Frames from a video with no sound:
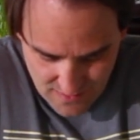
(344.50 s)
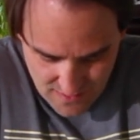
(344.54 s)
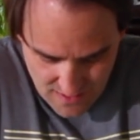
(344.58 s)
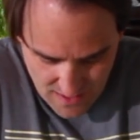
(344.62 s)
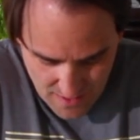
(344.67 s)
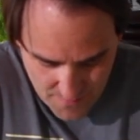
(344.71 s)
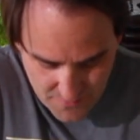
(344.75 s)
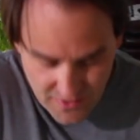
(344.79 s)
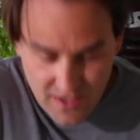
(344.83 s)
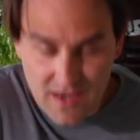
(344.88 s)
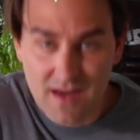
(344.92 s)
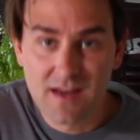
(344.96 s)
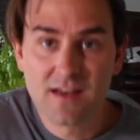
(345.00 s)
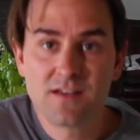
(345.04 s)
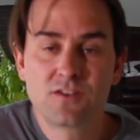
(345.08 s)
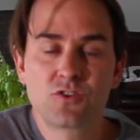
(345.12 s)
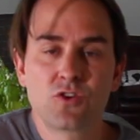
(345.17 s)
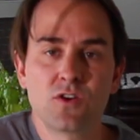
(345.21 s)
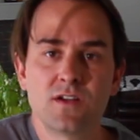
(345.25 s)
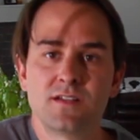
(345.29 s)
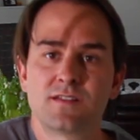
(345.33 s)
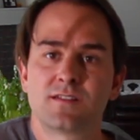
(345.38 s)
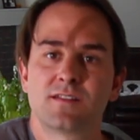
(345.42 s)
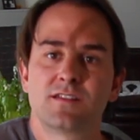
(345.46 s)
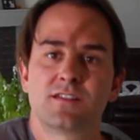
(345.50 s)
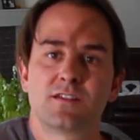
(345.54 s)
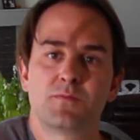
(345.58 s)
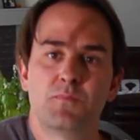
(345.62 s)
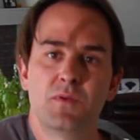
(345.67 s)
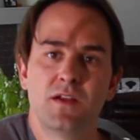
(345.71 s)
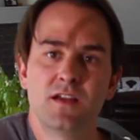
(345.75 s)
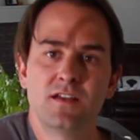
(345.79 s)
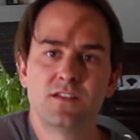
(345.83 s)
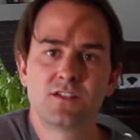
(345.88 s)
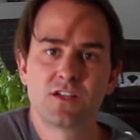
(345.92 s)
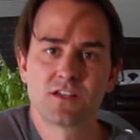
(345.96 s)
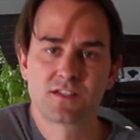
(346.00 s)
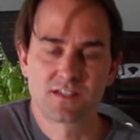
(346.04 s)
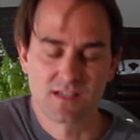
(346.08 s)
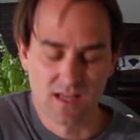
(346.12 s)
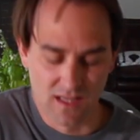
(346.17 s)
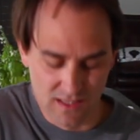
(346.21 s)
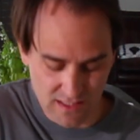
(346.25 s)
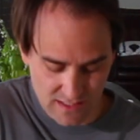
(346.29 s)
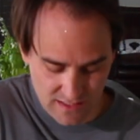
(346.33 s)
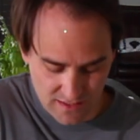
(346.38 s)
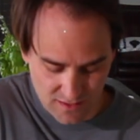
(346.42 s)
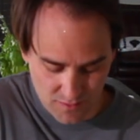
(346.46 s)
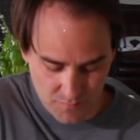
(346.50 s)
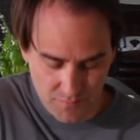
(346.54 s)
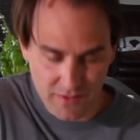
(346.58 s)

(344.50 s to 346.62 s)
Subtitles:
I'm going to increase the speed just a little